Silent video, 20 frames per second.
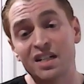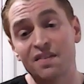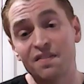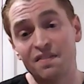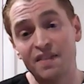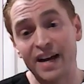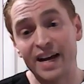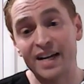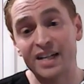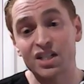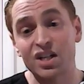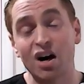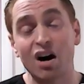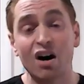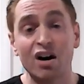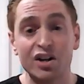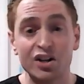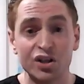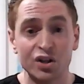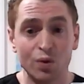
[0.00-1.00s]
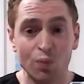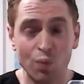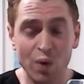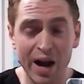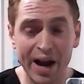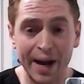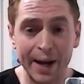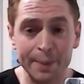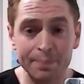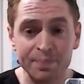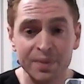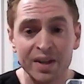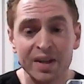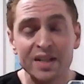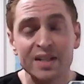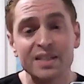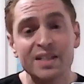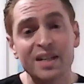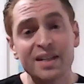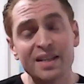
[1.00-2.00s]
phase underway.
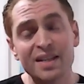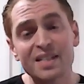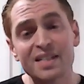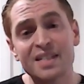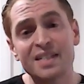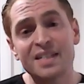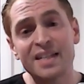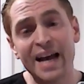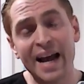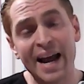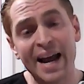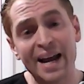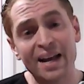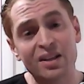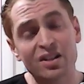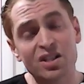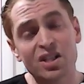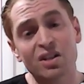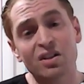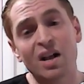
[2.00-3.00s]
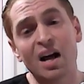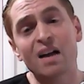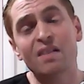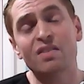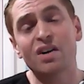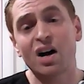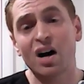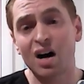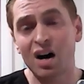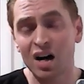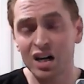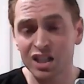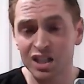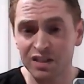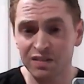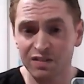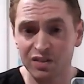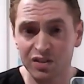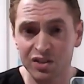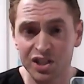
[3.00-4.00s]
To this day, there's a lot of
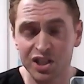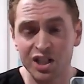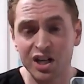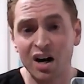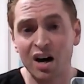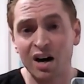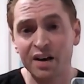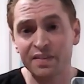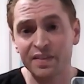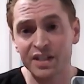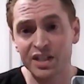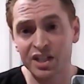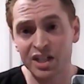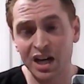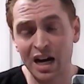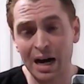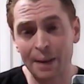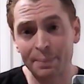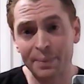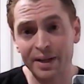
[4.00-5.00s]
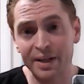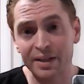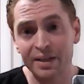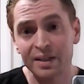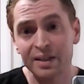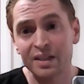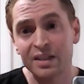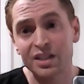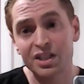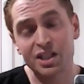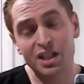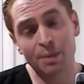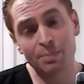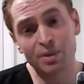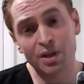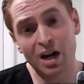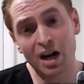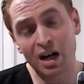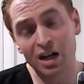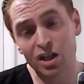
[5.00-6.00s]
controversy on this topic.
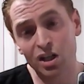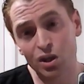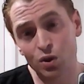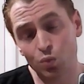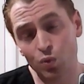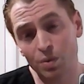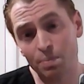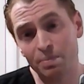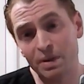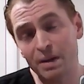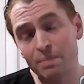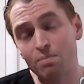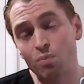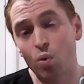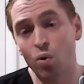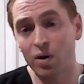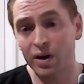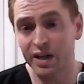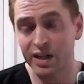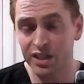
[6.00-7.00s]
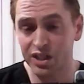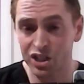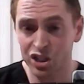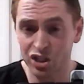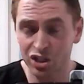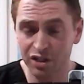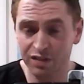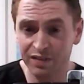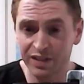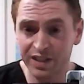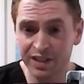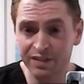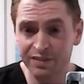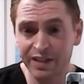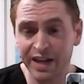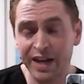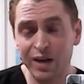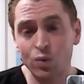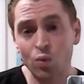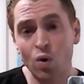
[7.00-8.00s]
Some doctors would be more conservative
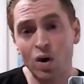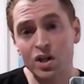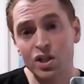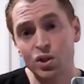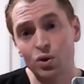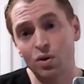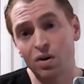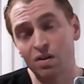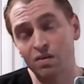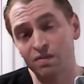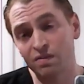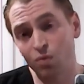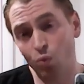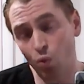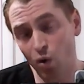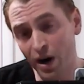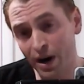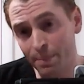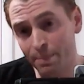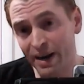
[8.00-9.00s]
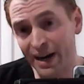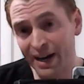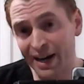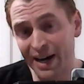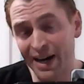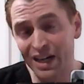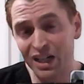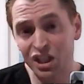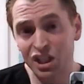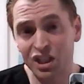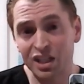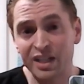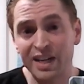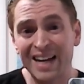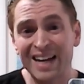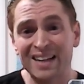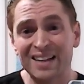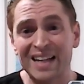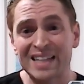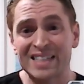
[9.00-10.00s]
and want to avoid medication
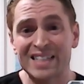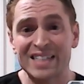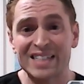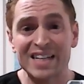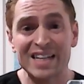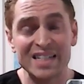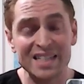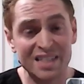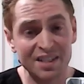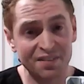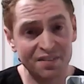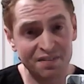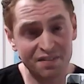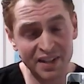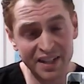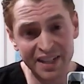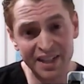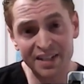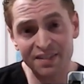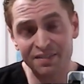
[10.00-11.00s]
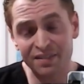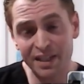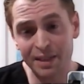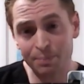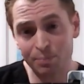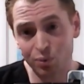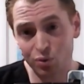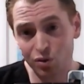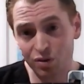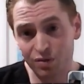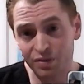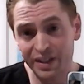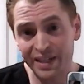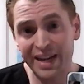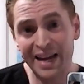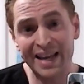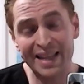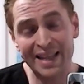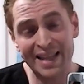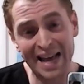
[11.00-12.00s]
unless it's definitively proven
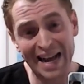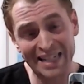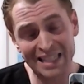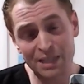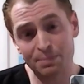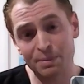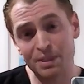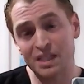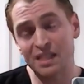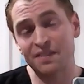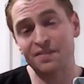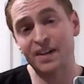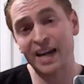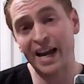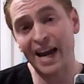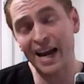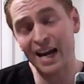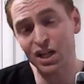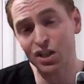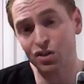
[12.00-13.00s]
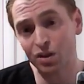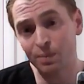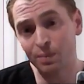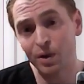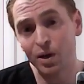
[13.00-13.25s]
in that specific age group,